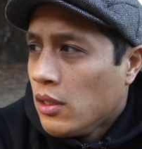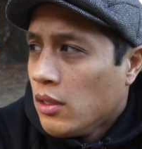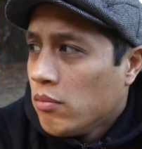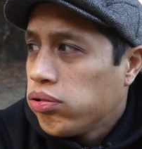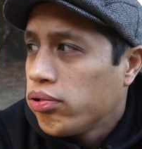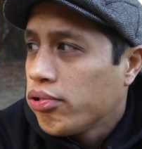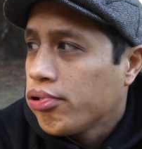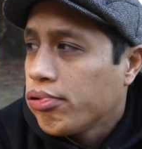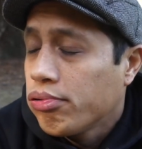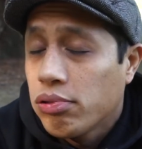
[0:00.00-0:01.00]

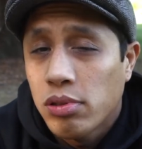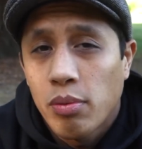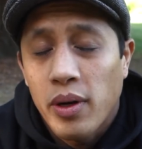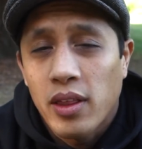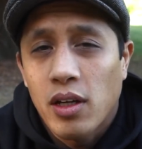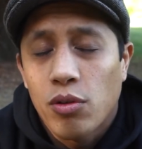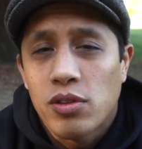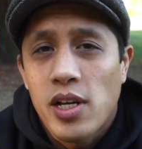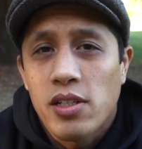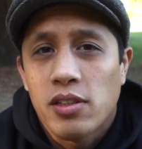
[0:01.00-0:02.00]
But I thought it was
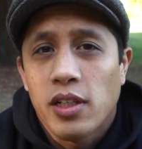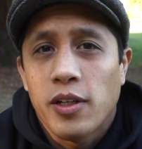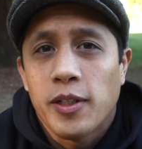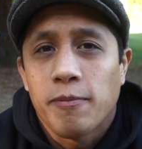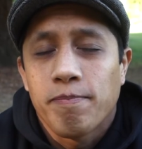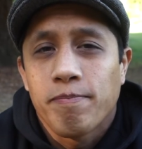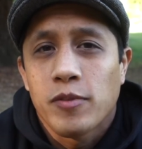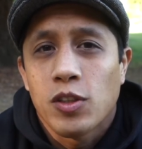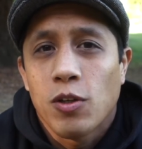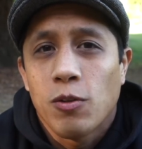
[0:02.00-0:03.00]
necessary.
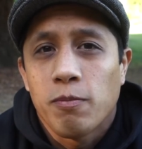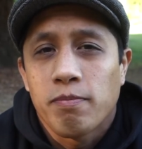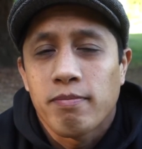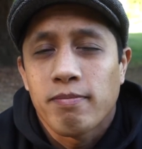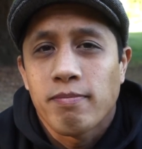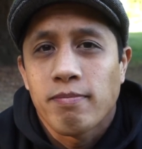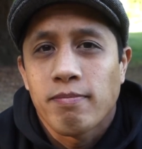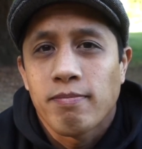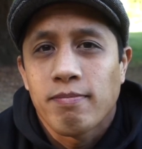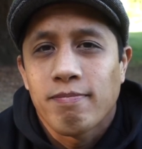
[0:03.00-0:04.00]
So
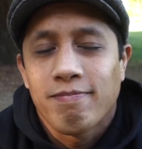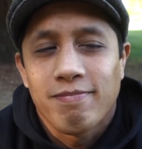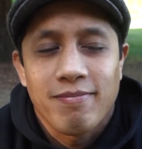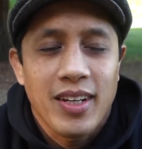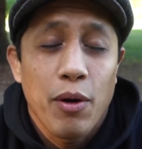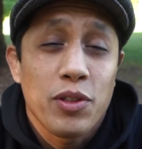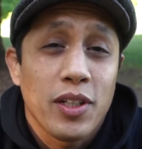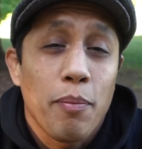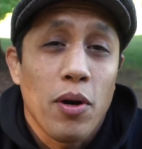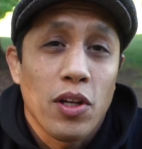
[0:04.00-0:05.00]
I was going
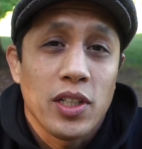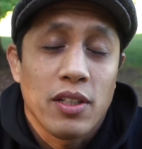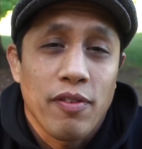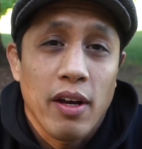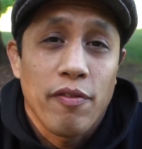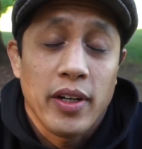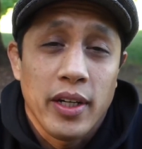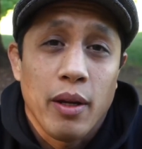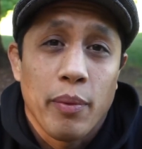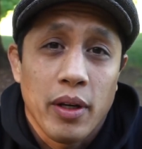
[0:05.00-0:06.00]
to apologize if I offended
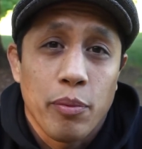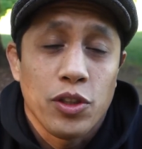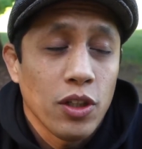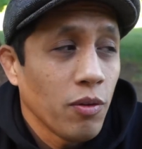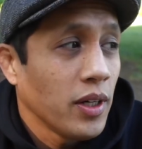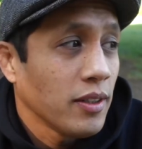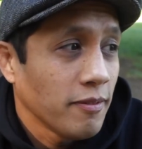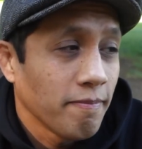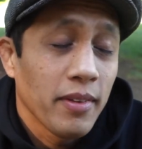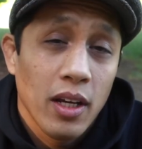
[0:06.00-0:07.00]
anybody, but you know what?
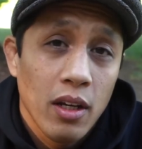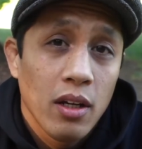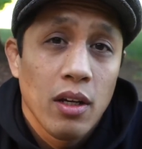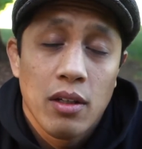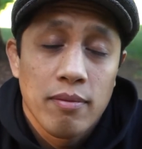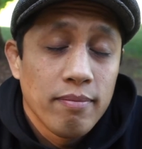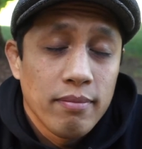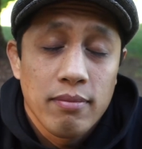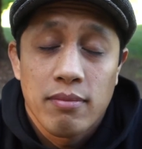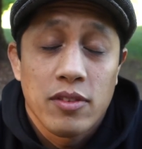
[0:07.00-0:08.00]

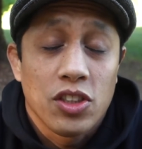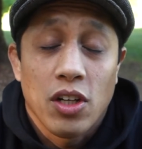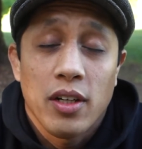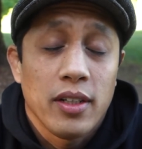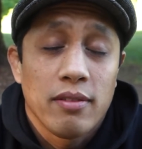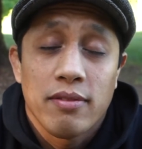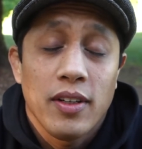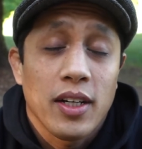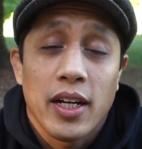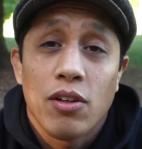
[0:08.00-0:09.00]
Sorry.
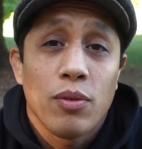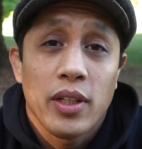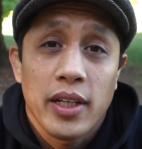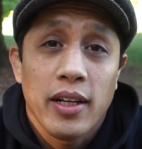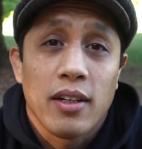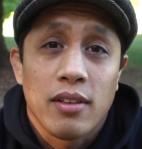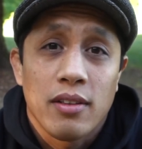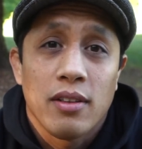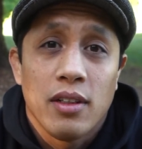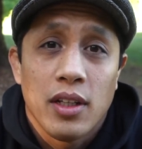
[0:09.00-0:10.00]
Fuck, I don't really care.
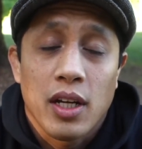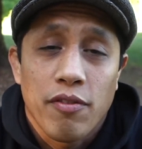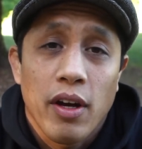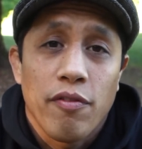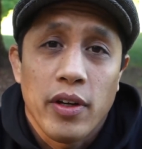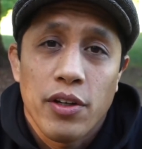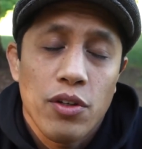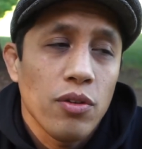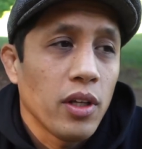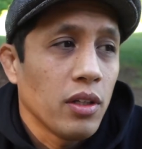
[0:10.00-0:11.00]
Like, if I offended
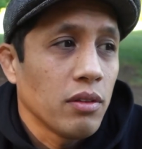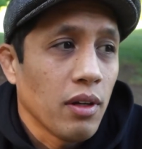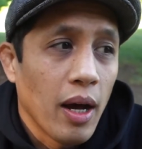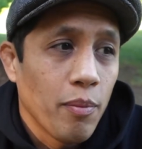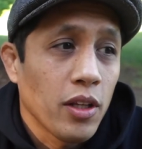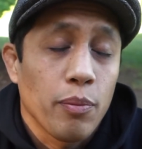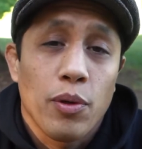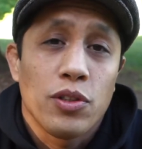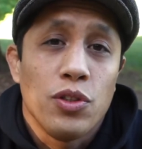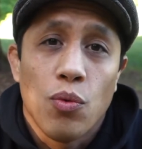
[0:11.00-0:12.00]
you, then I'm not the
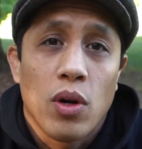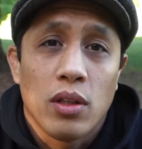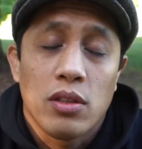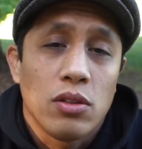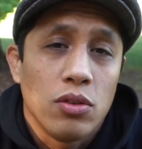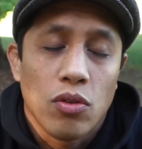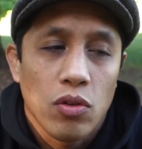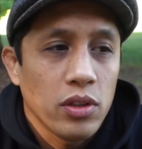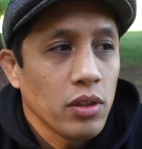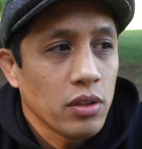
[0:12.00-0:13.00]
person you want to listen to. Go
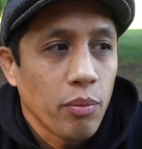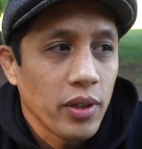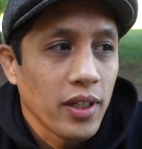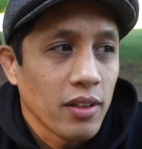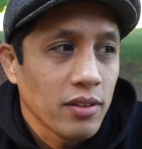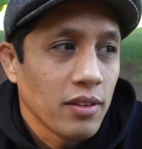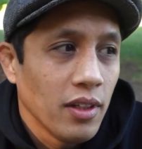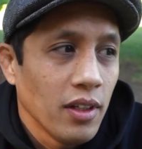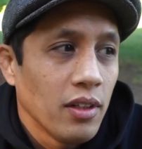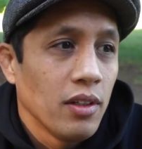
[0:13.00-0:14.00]
listen to somebody else.
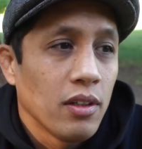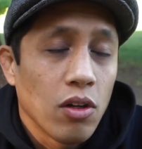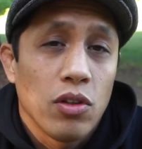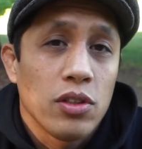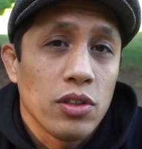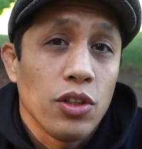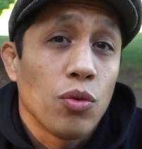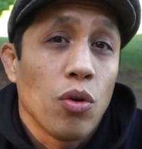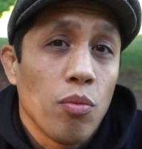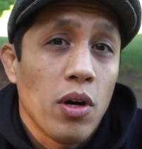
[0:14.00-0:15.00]
Go listen to your
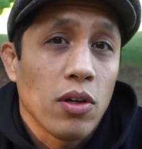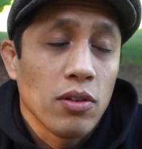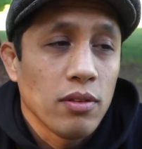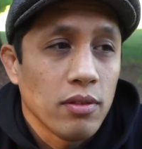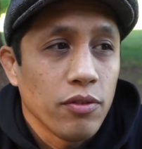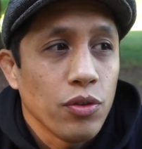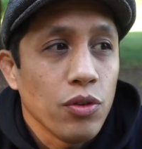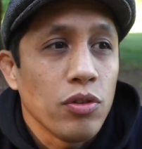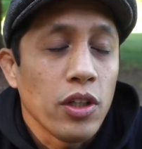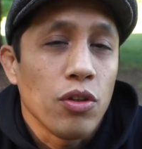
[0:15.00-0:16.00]
role model of who
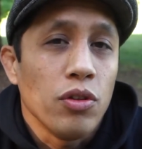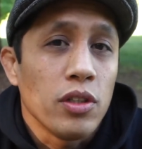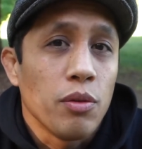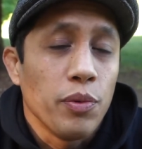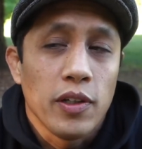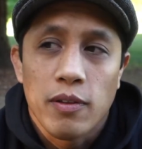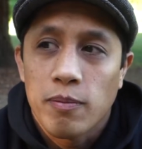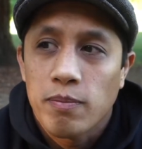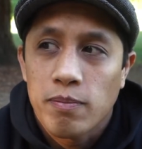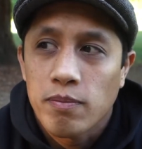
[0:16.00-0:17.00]
you think you need to be
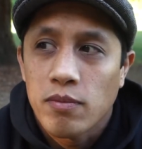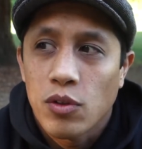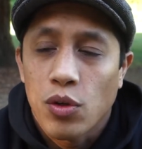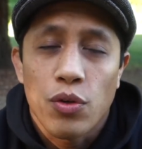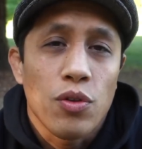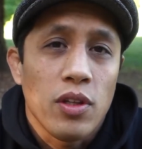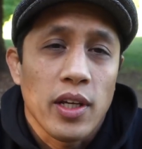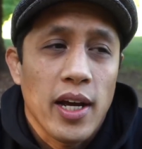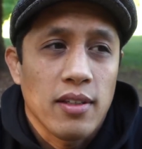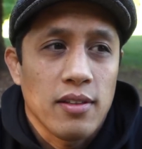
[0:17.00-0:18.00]
or who you think
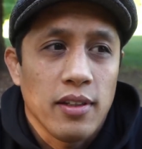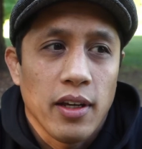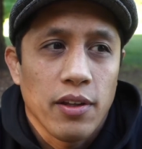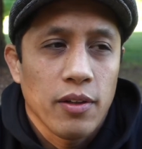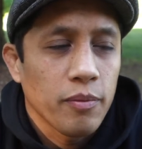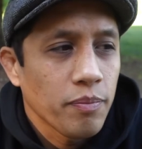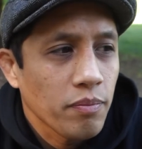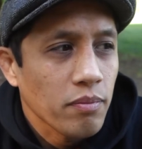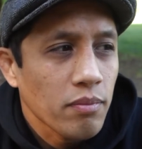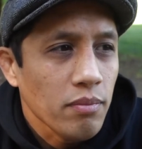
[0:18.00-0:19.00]
has it together.
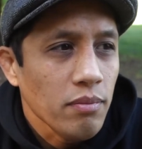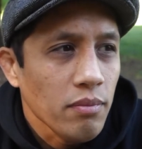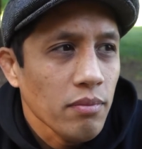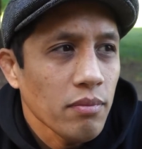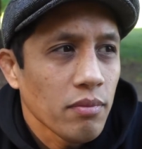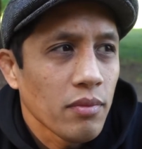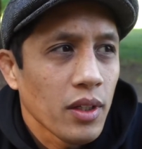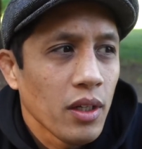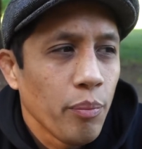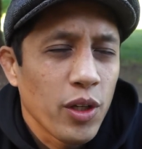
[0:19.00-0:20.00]

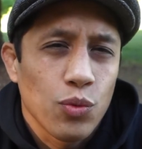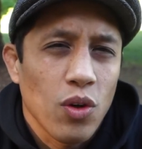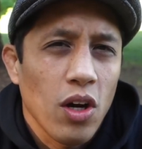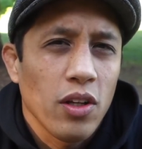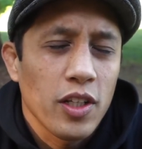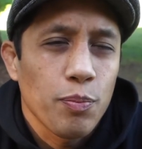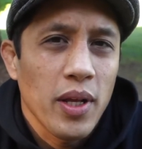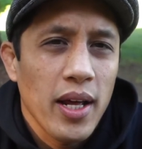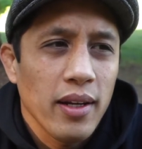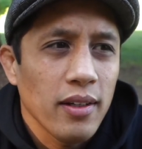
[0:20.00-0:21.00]
Because we're all on this
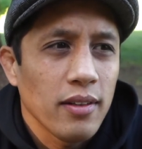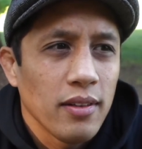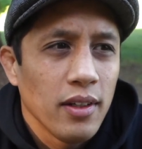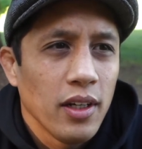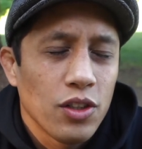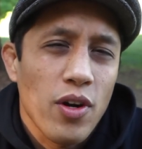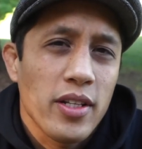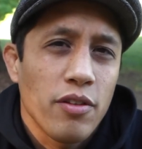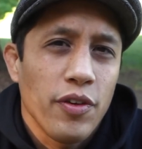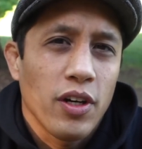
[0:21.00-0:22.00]
planet trying
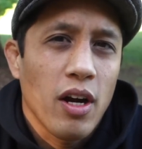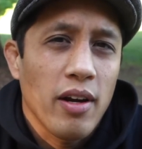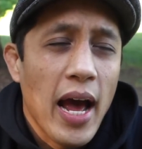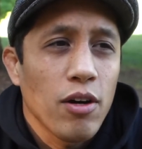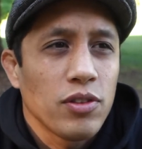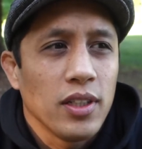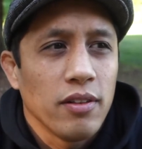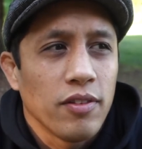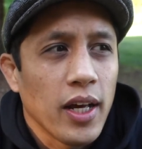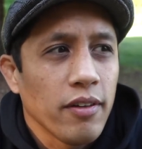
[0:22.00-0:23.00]
to figure out how to
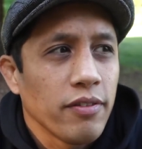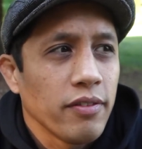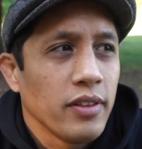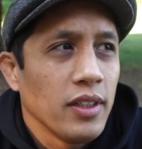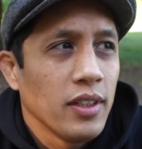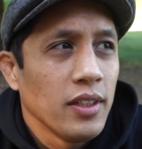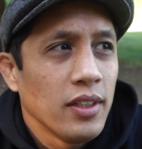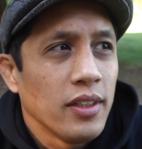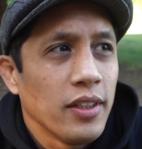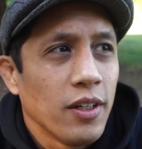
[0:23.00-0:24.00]
live life,
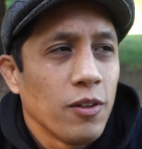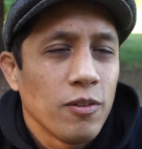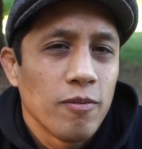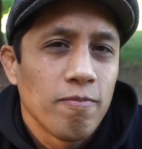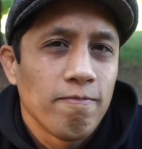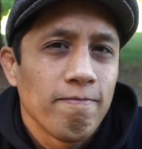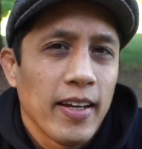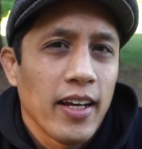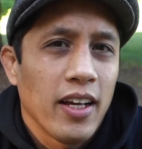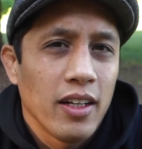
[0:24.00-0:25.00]
you know,
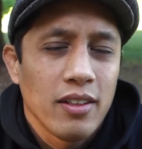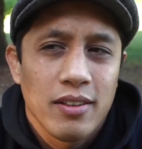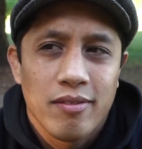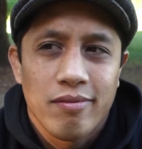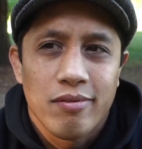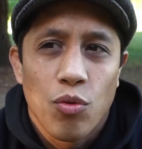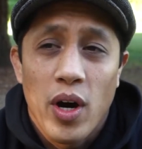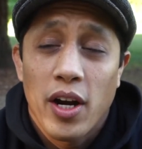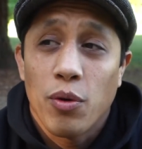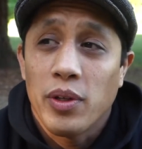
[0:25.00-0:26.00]
and
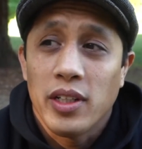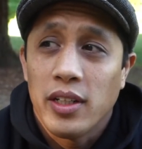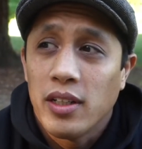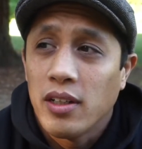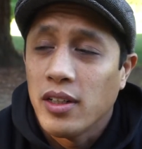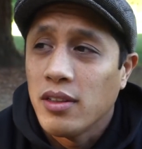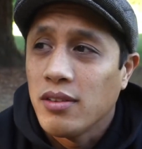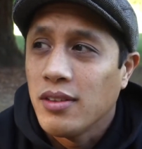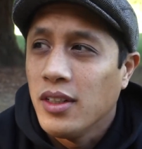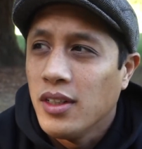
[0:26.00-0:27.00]
why are we here, and,
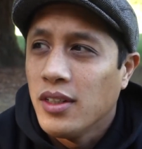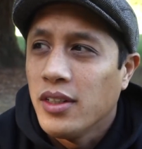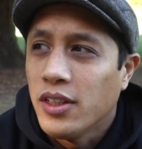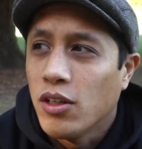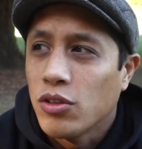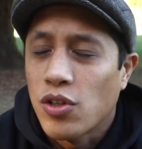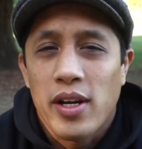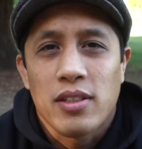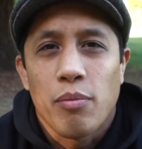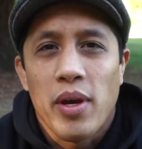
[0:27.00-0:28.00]
you know,
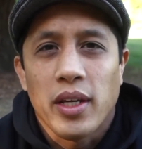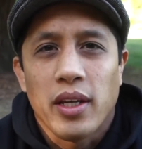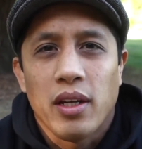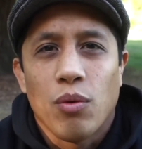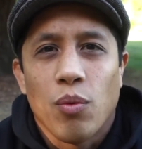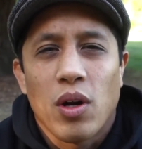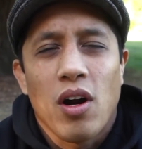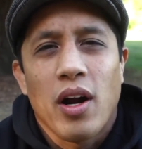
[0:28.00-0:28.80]
trying to make it, and what our